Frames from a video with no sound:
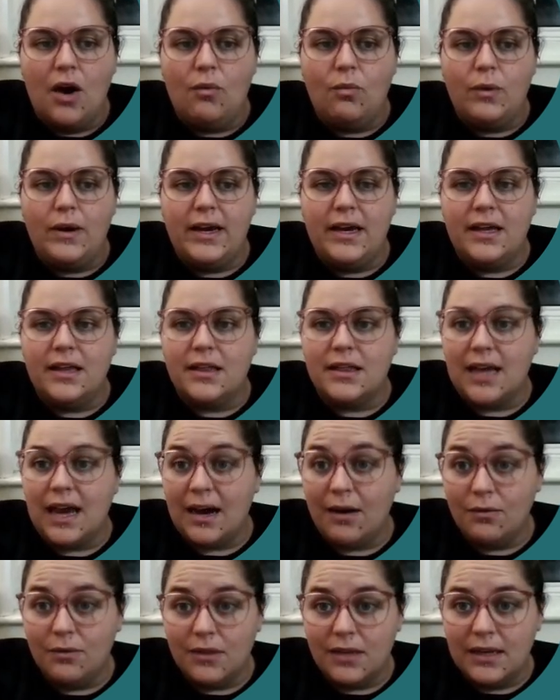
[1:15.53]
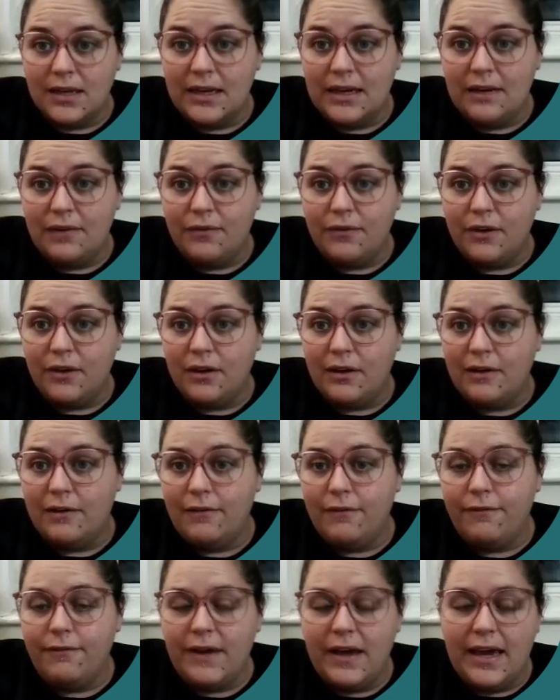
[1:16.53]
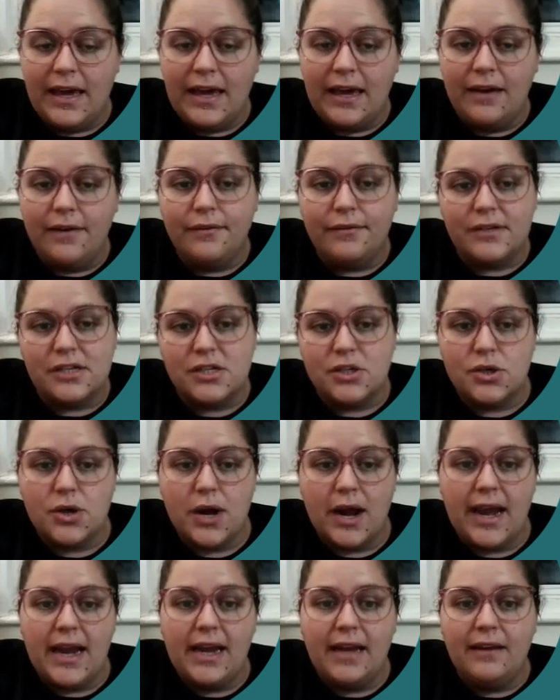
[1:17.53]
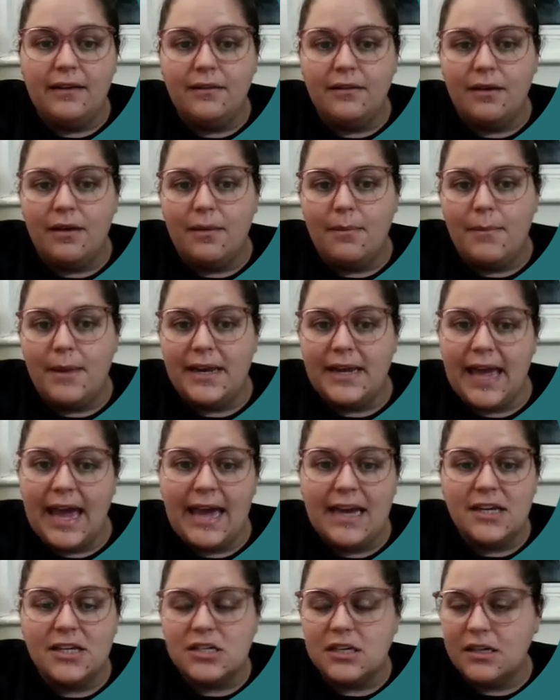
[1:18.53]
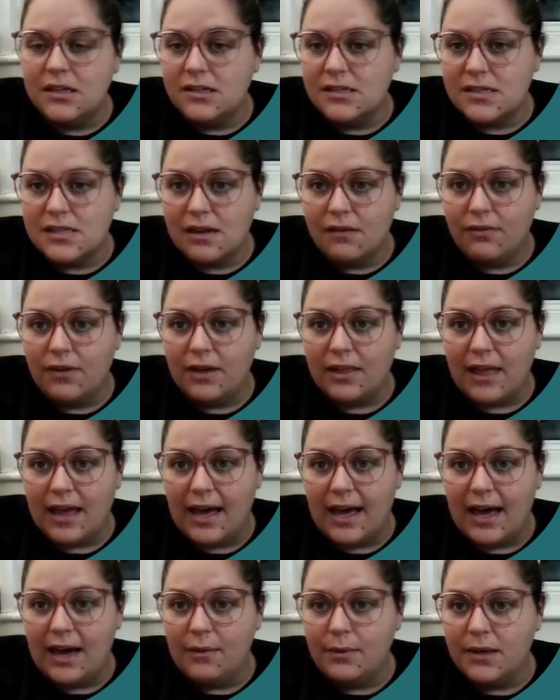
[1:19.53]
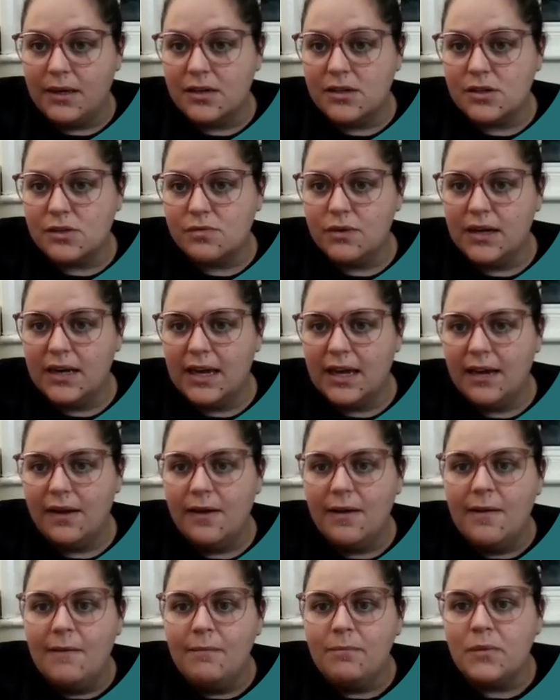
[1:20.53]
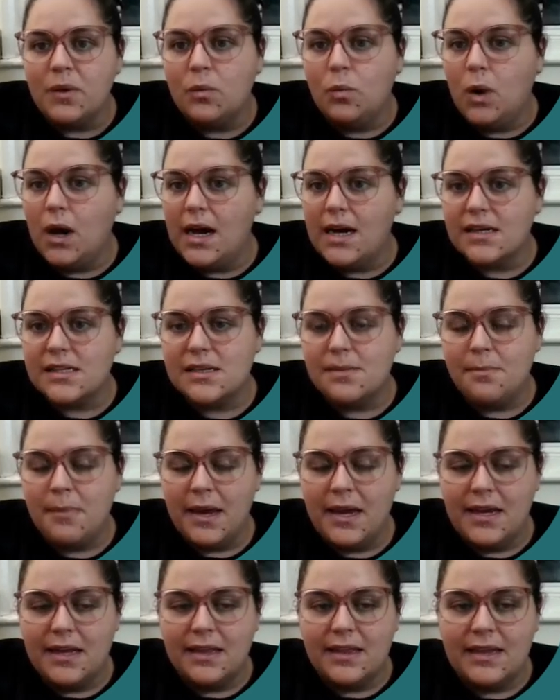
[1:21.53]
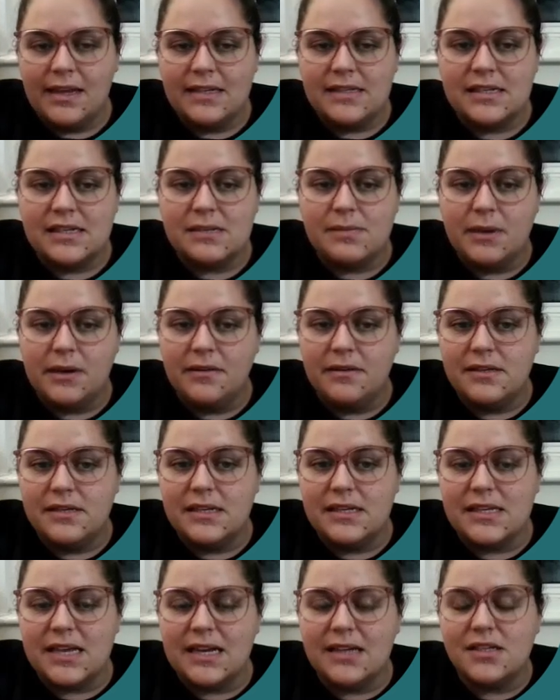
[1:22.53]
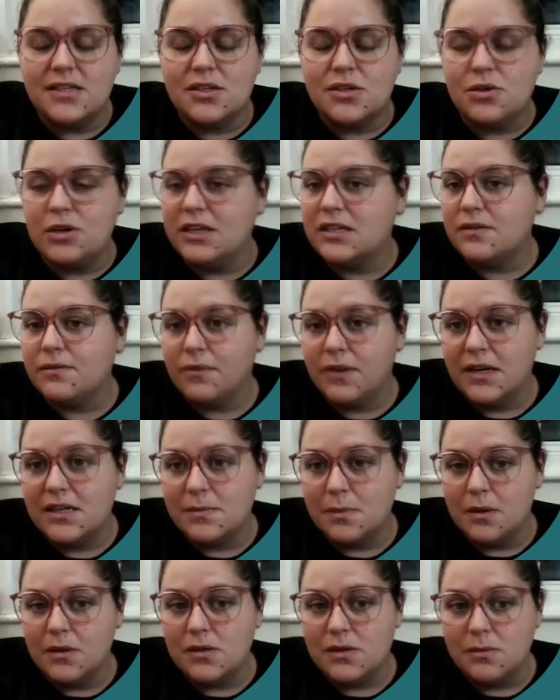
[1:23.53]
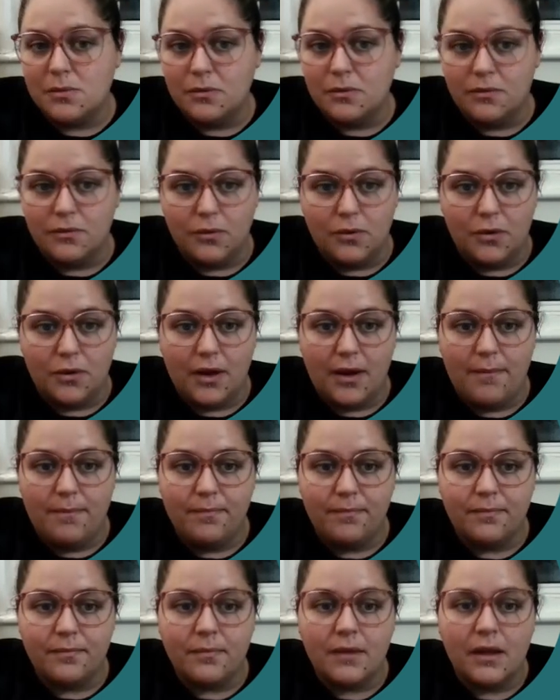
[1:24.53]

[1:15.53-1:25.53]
without the need for fear, restraint, medication, stuff like that, how we could just really work to make these experiences as stress-free as possible for them.